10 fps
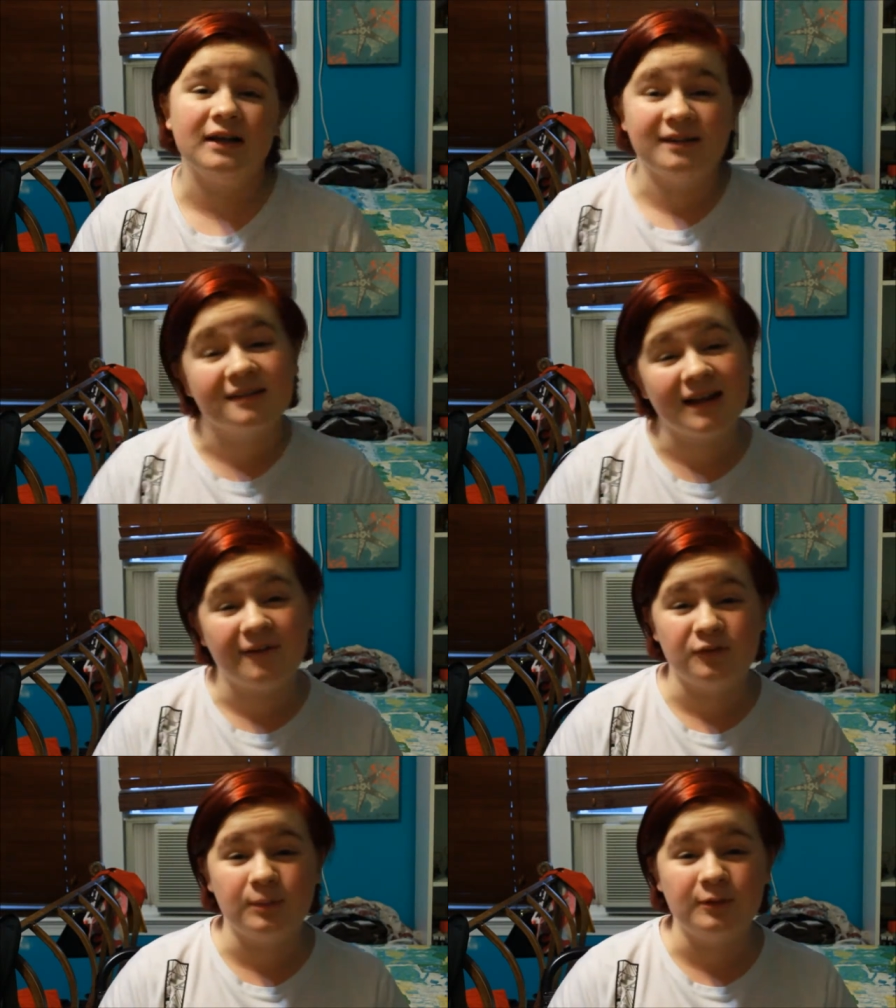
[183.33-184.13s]
It doesn't
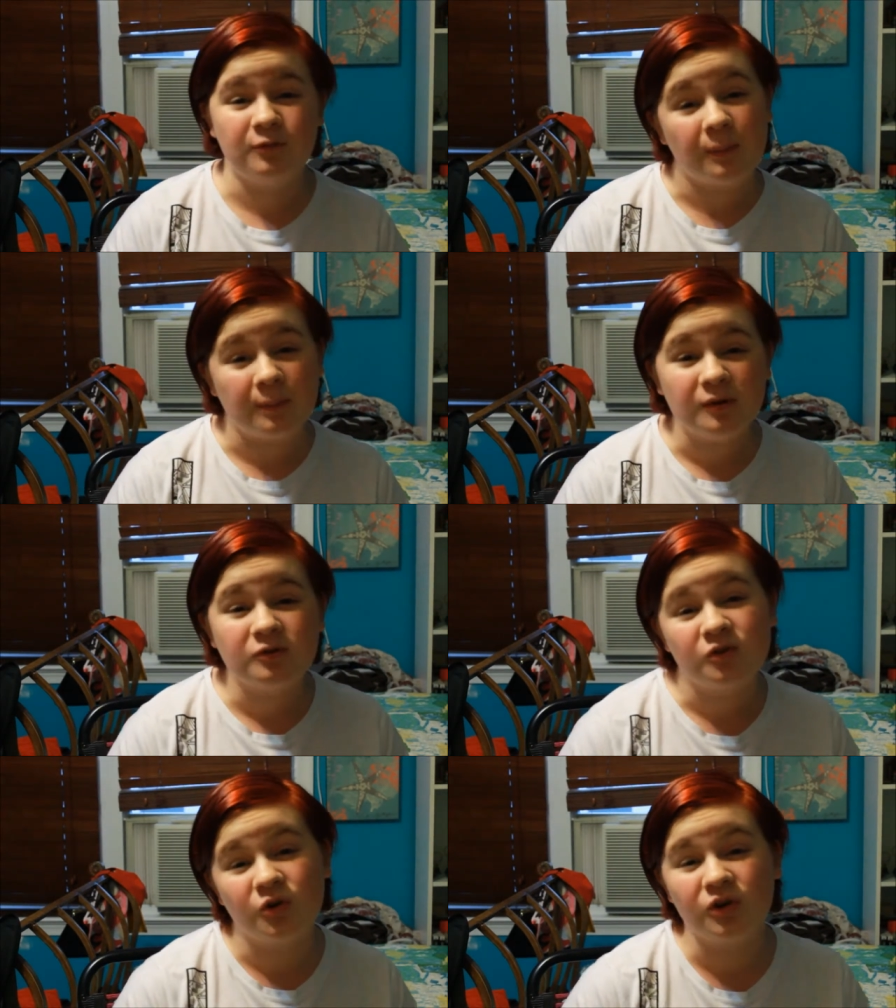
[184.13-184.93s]
have to be from a
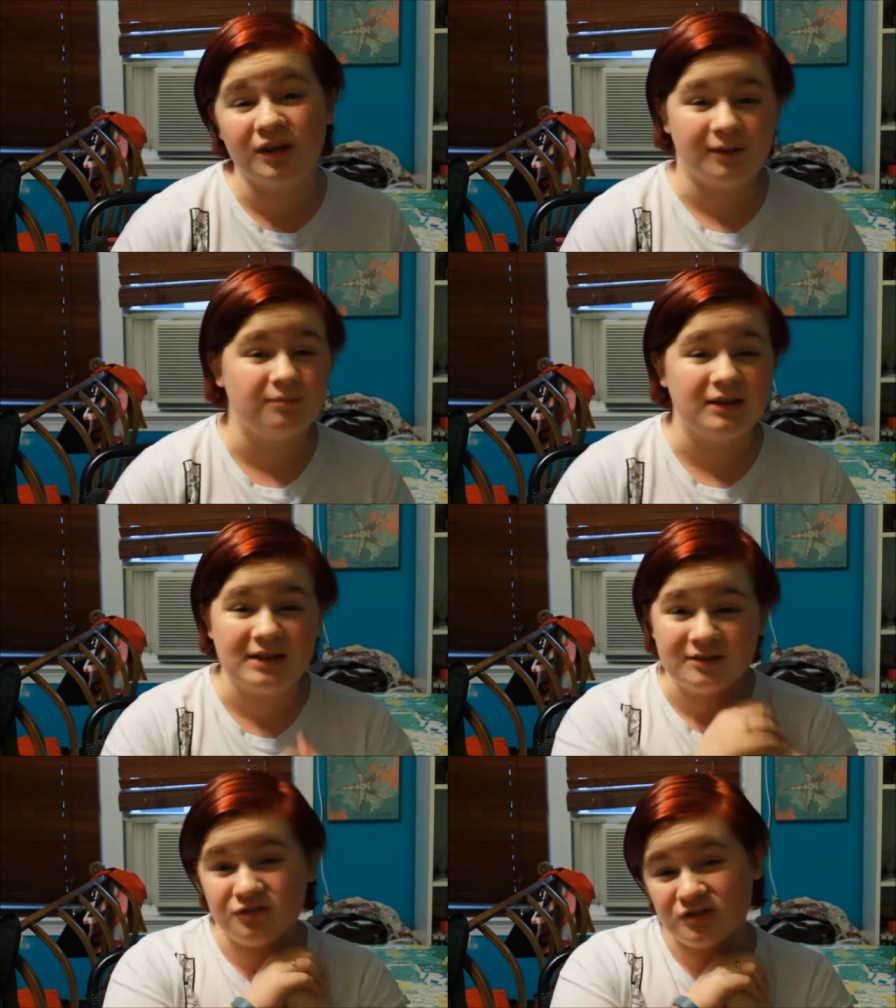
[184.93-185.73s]
musical, it can
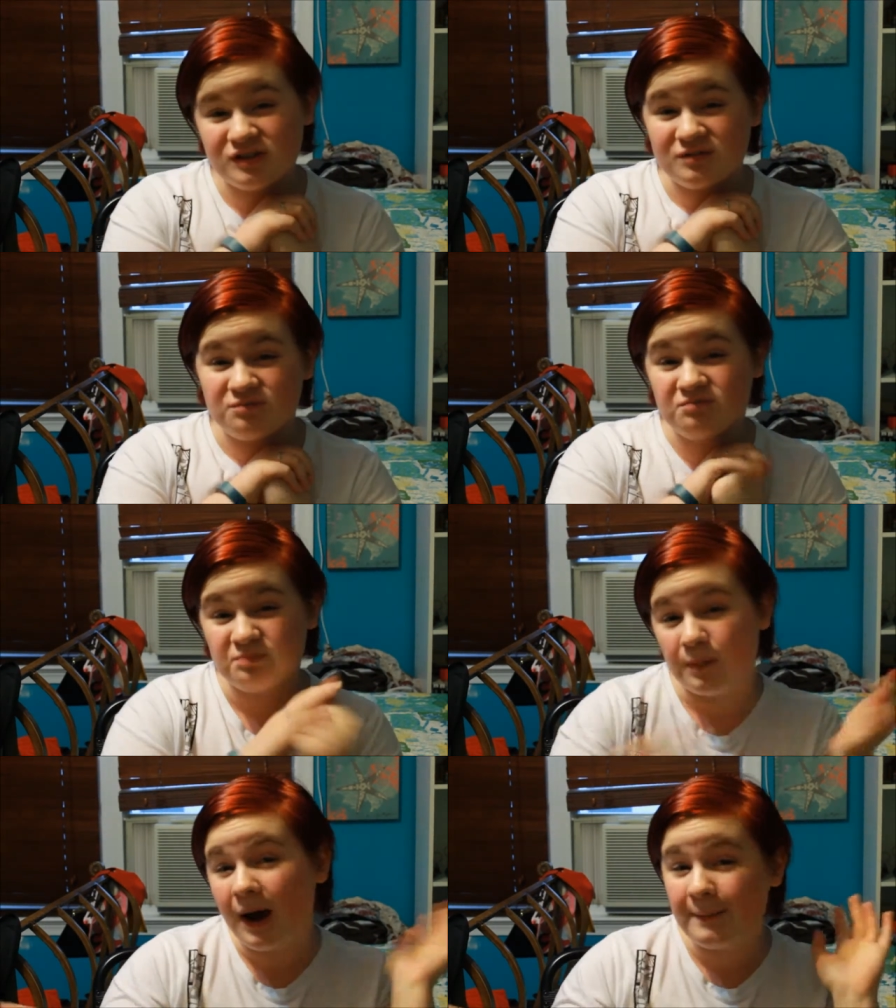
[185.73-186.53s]
be just
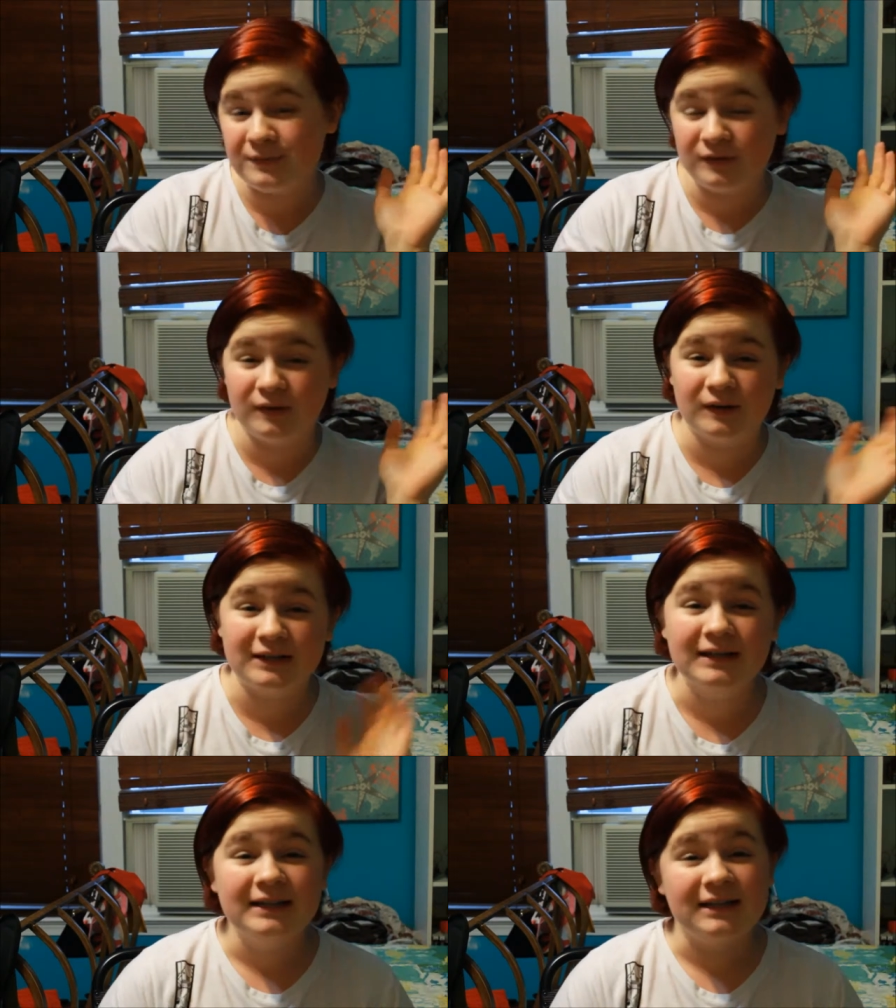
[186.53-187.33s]
pop song.